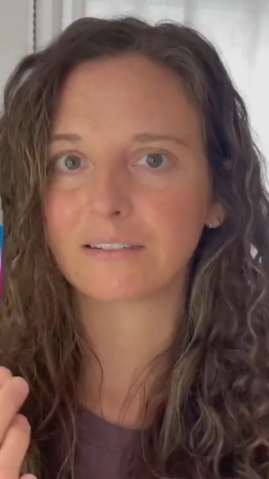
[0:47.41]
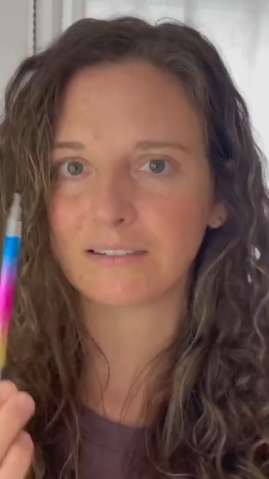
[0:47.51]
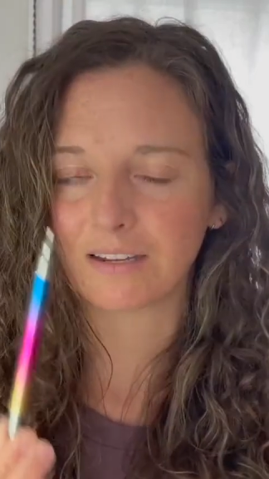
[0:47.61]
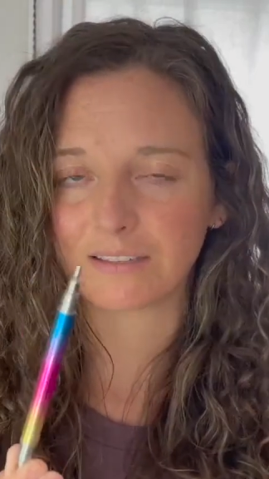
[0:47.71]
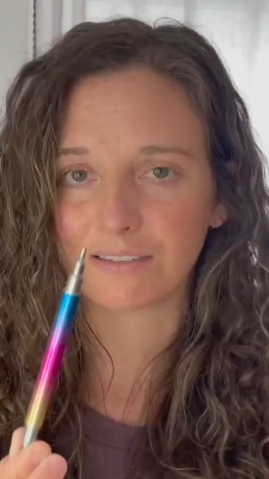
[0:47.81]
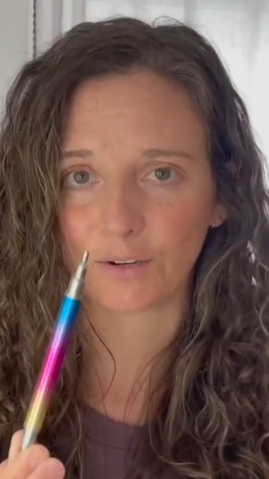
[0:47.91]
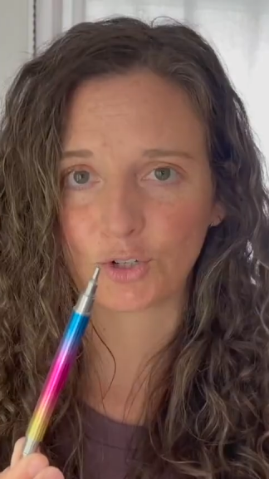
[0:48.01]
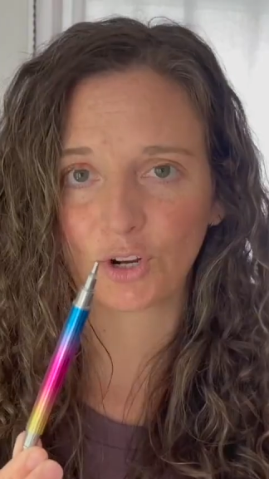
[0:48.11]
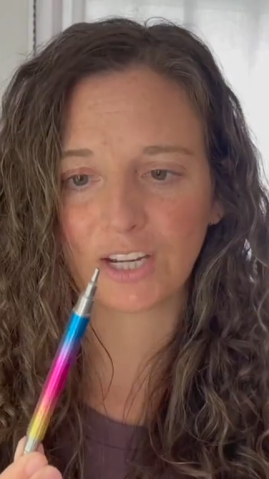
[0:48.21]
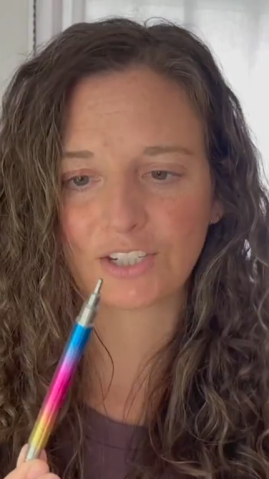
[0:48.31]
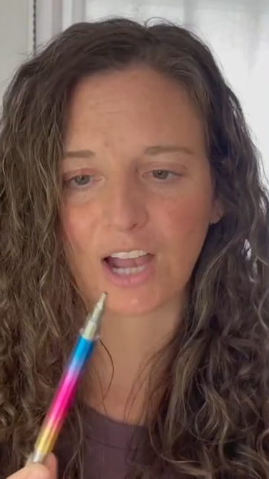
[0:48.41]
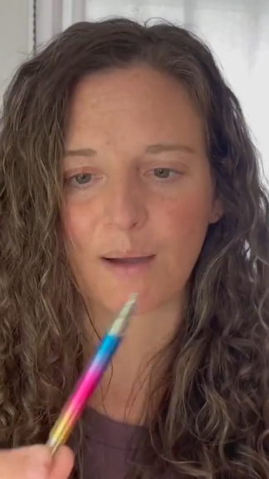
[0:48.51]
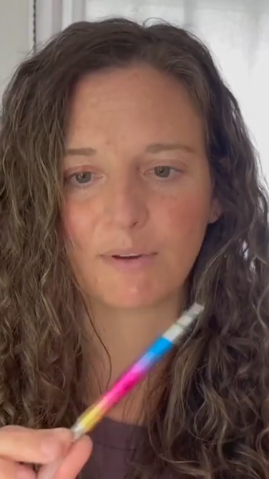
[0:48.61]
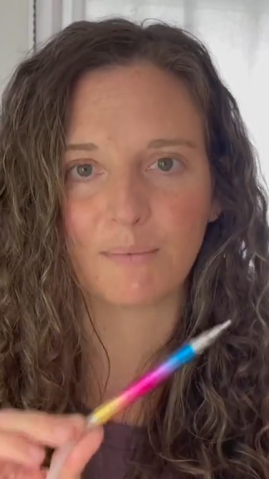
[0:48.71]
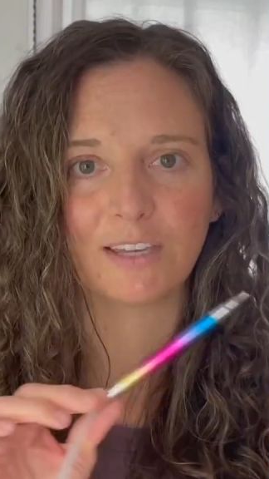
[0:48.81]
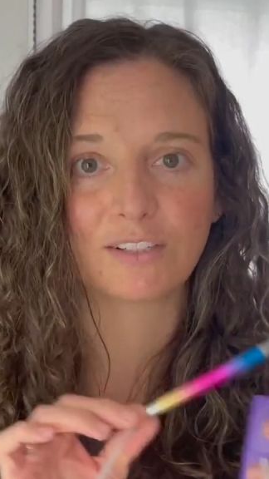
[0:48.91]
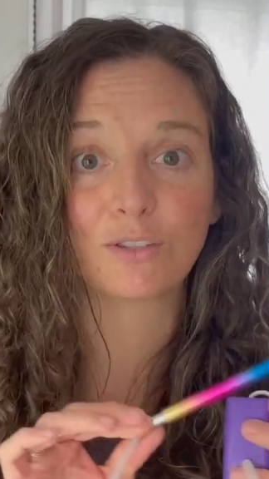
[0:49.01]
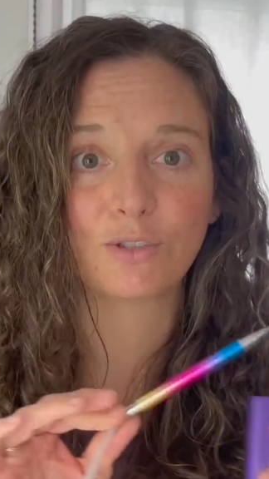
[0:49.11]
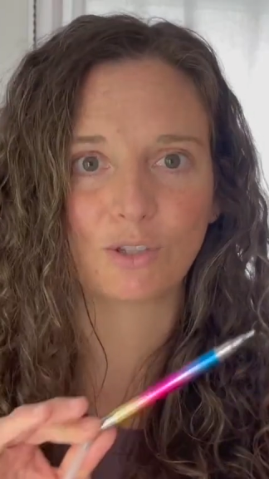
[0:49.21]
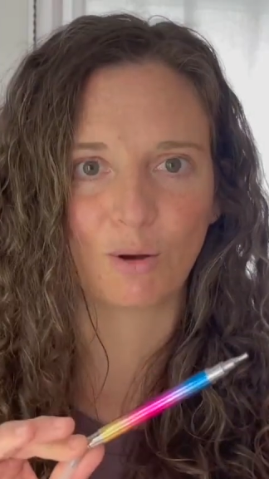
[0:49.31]
does such a great job and it makes
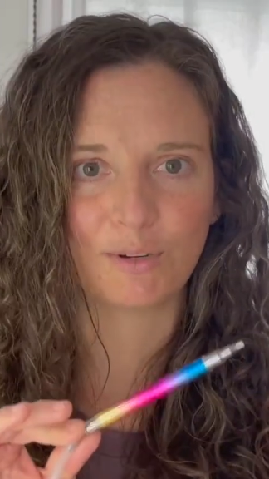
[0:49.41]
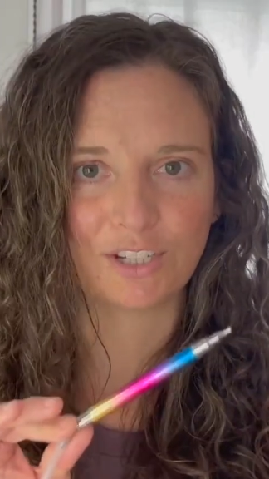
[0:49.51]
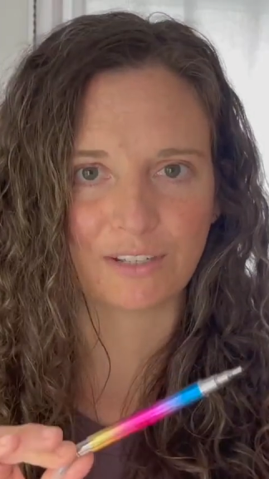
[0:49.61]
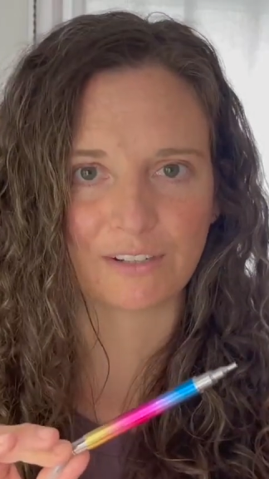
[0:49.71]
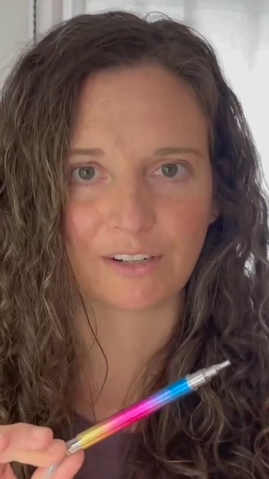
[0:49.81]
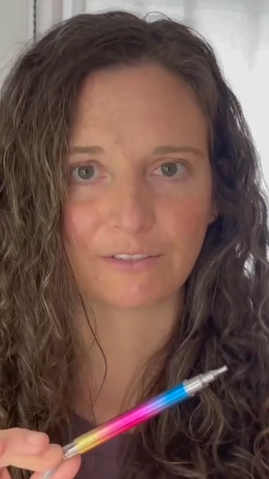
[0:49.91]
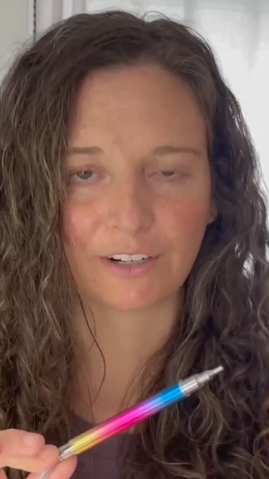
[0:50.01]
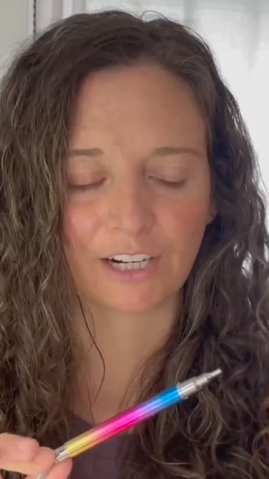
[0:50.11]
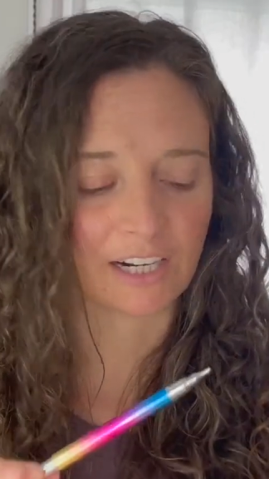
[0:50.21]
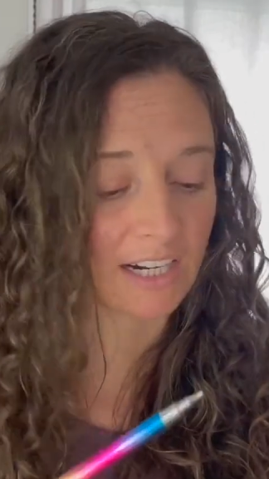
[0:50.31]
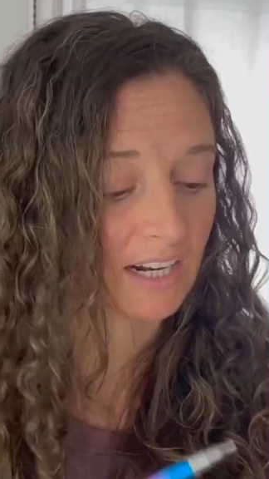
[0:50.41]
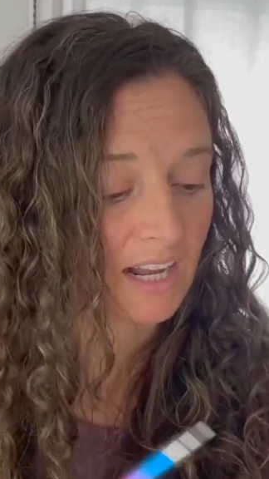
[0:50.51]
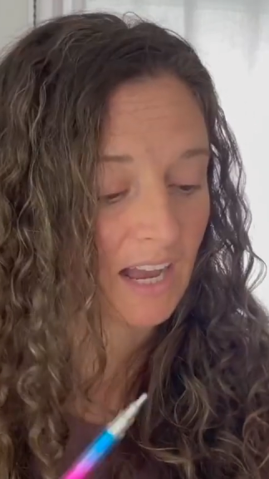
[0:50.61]
it so much easier for her.